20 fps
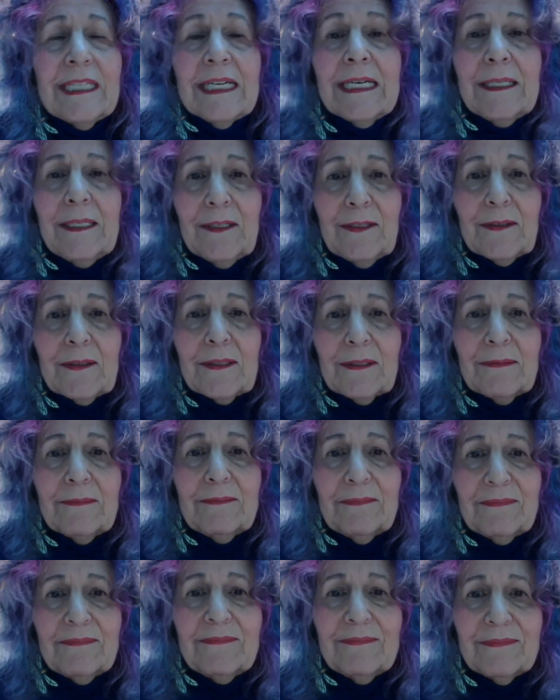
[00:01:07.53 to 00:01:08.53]

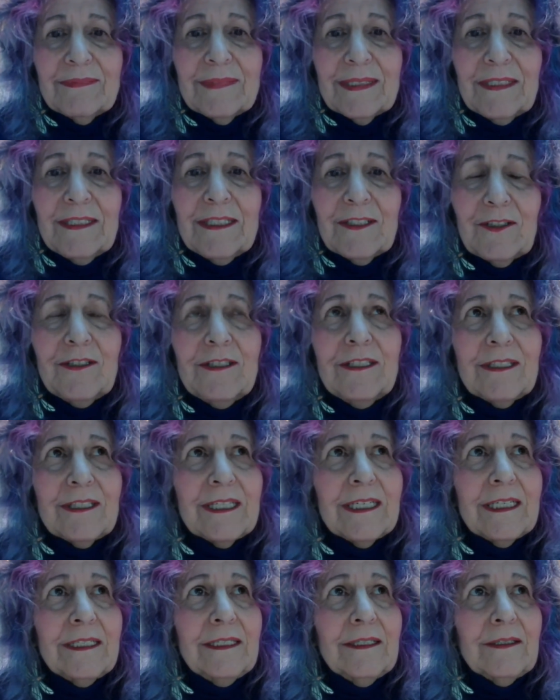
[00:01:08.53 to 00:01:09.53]
sadness, addiction
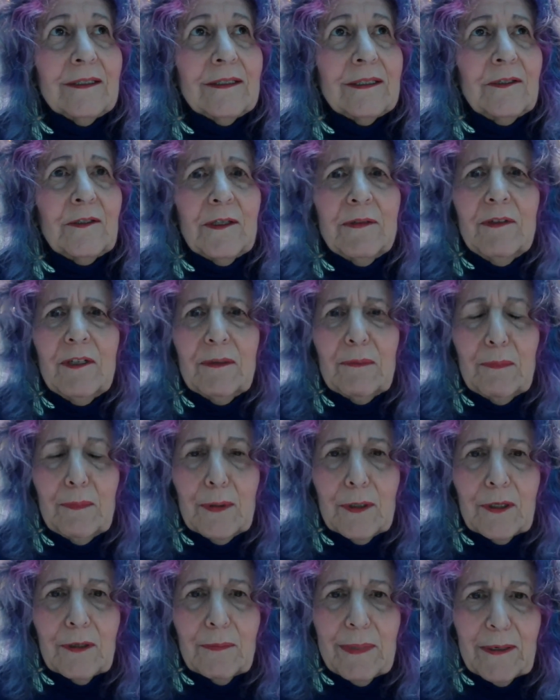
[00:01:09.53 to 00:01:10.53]
to sadness. There's even a
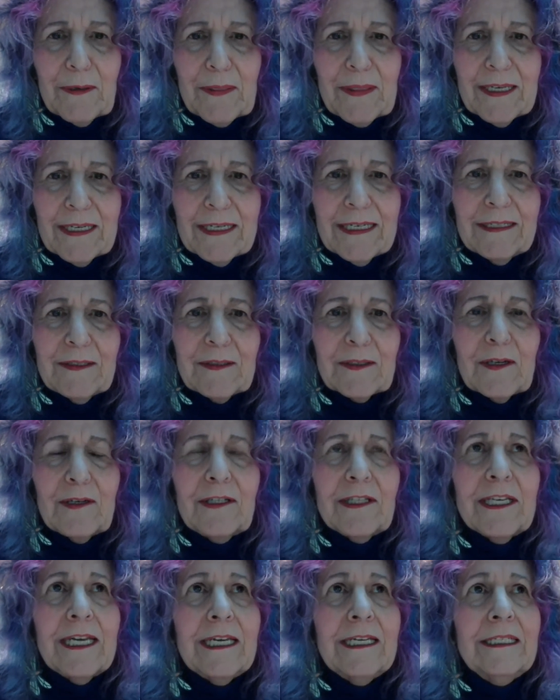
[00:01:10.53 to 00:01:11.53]
book about that. It's
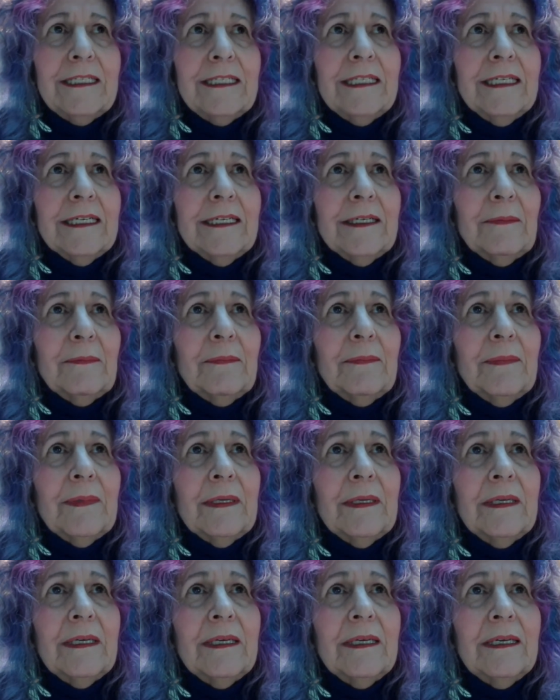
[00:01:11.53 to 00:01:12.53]
called
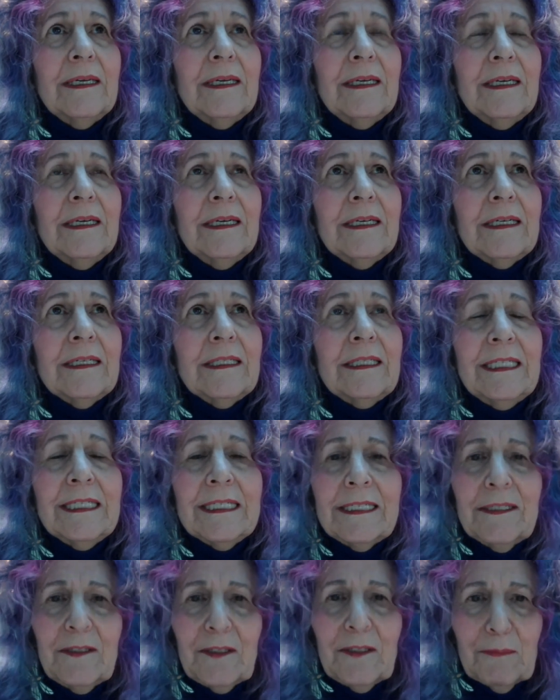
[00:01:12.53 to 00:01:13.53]
ATM,
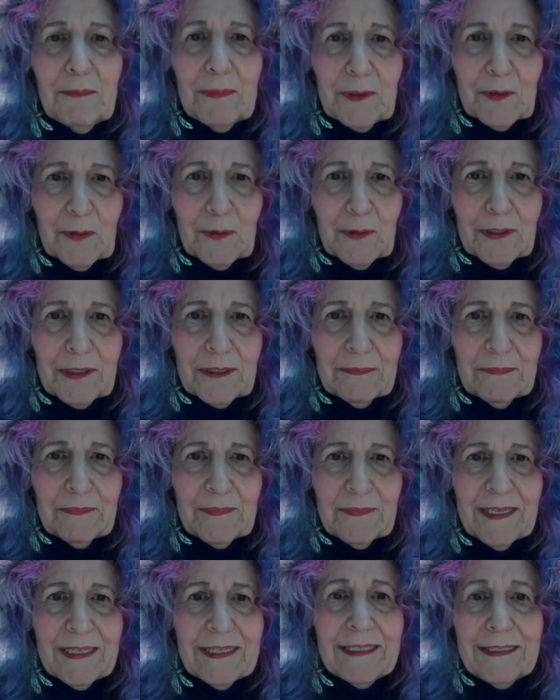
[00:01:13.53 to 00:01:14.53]
Addicted to
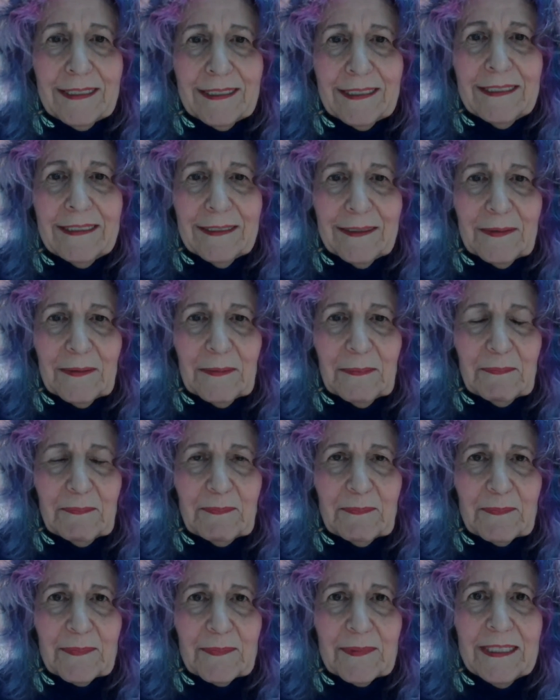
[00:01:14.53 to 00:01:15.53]
Misery,
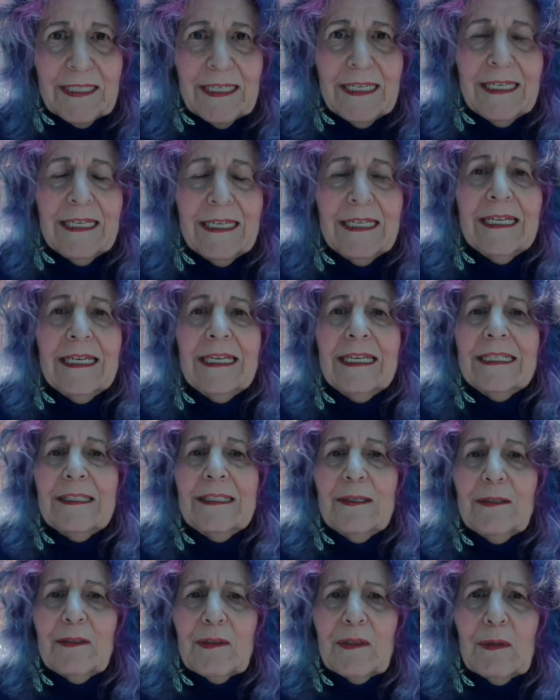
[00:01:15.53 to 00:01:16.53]
ATM.
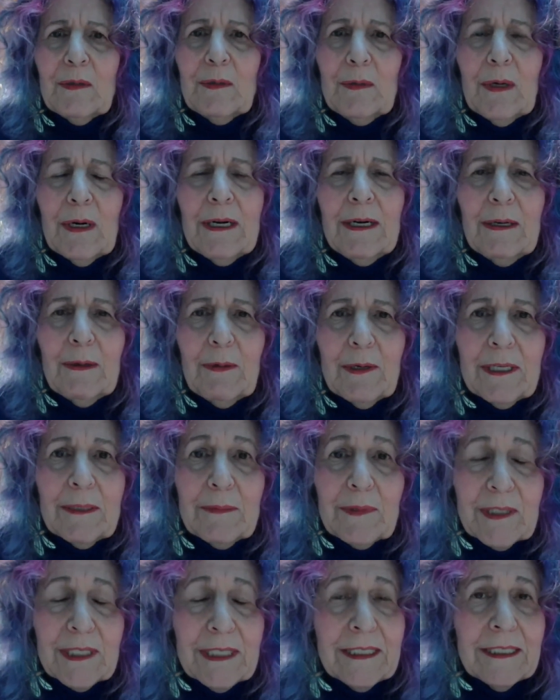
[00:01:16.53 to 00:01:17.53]
So,
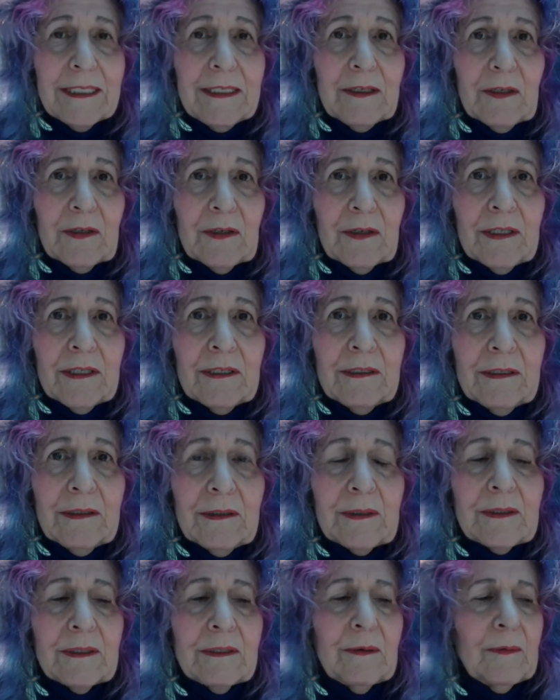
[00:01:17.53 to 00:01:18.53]
what I'm saying here
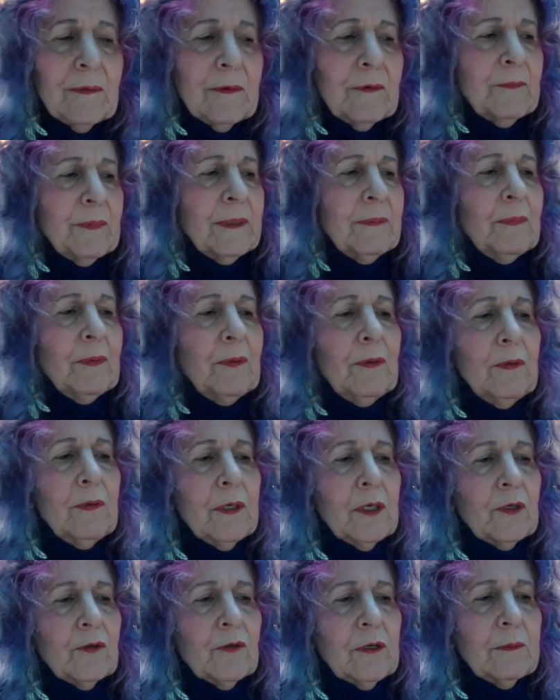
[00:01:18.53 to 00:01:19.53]
is people
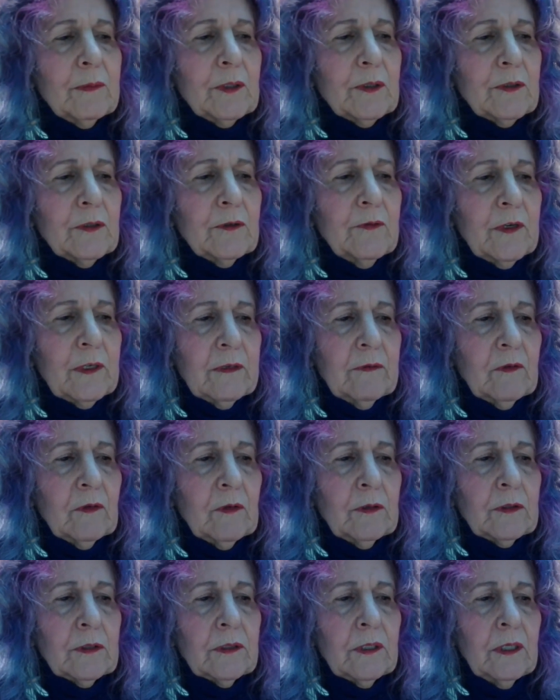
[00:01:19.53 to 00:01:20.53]
who are trauma
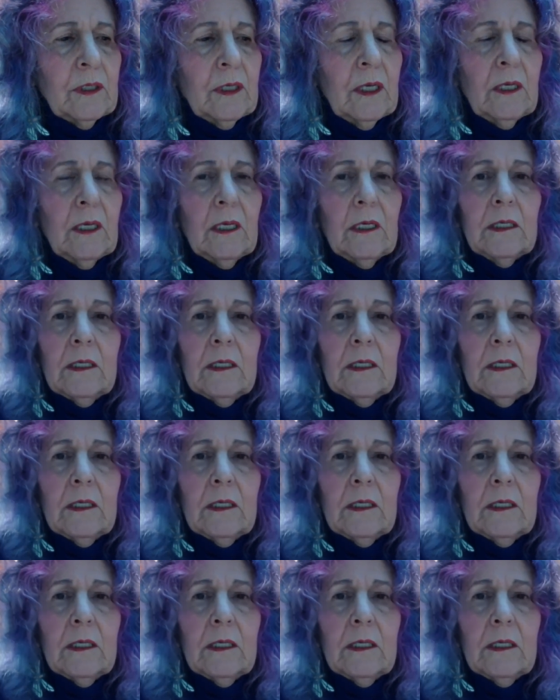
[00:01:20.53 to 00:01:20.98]
survivors